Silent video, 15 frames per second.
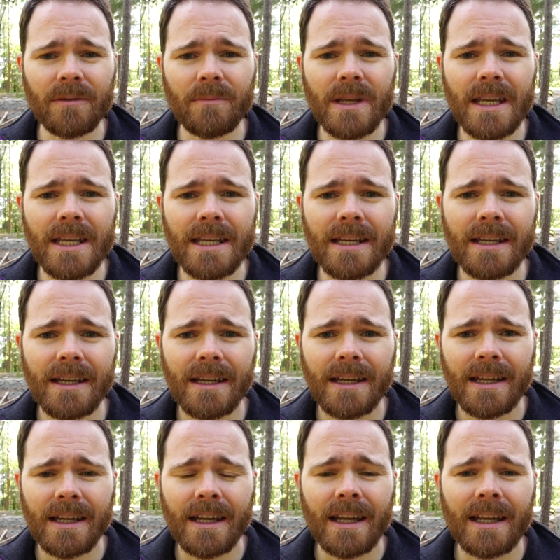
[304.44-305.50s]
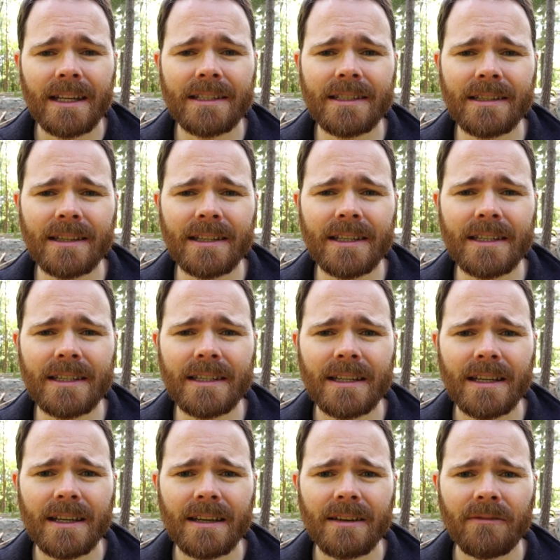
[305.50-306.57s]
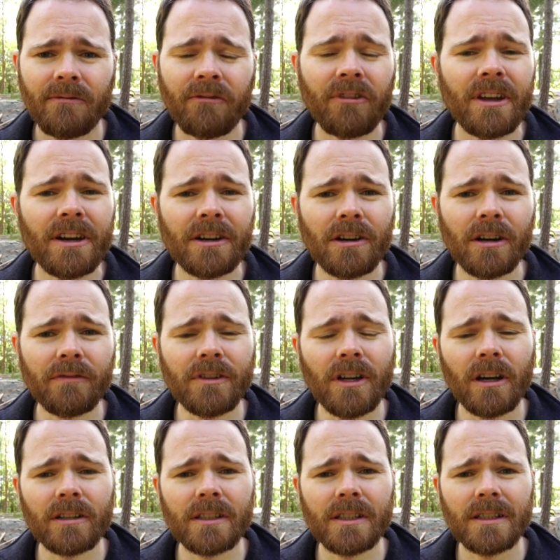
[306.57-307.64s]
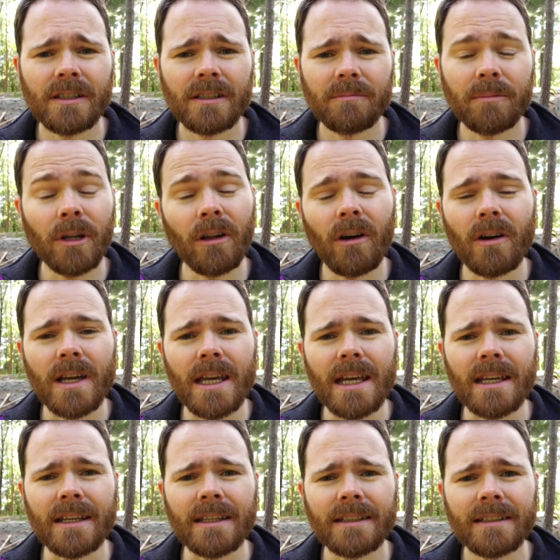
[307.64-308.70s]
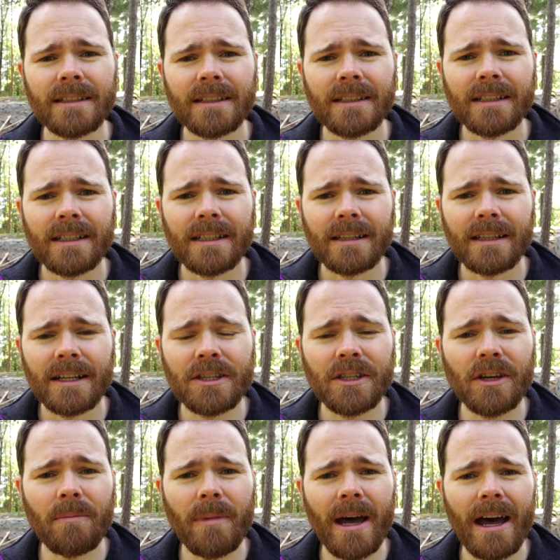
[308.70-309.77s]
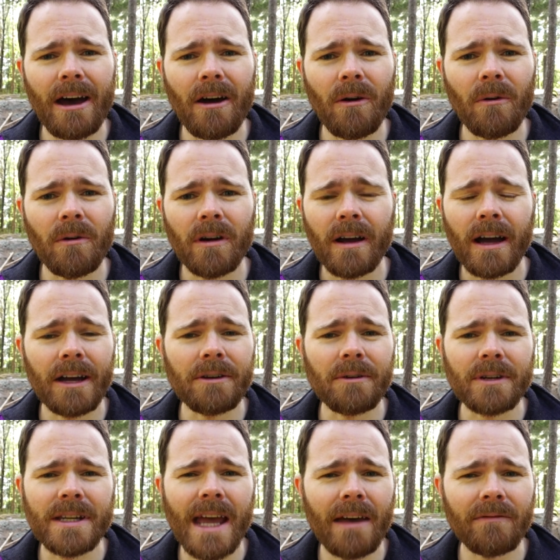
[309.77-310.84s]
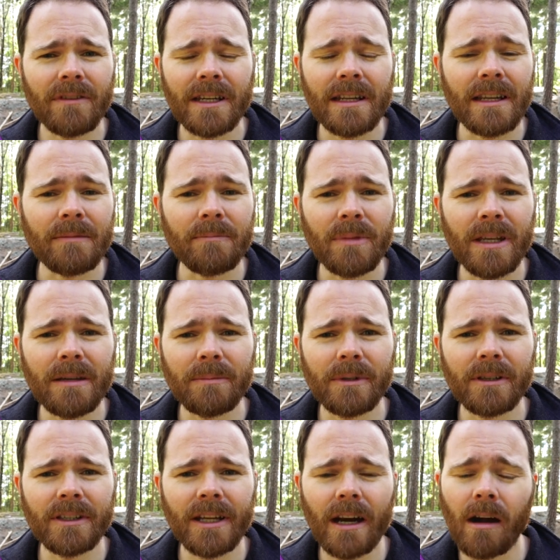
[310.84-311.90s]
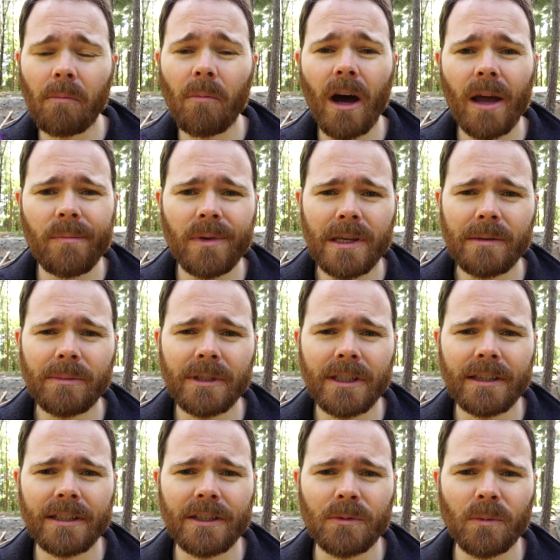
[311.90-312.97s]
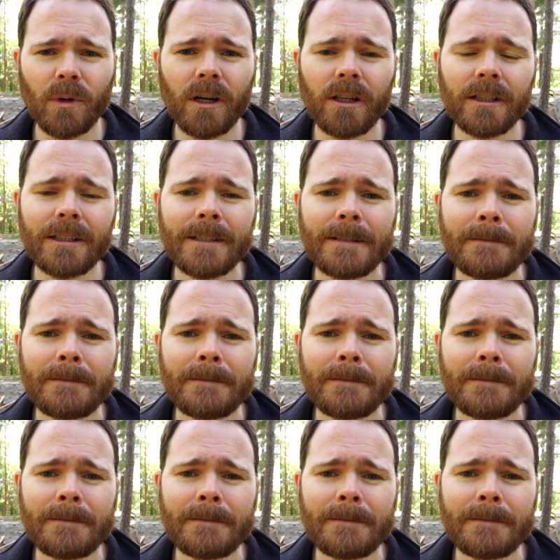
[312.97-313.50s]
in me is this fear of not belonging, that somehow I don't have any people that are my people in this world.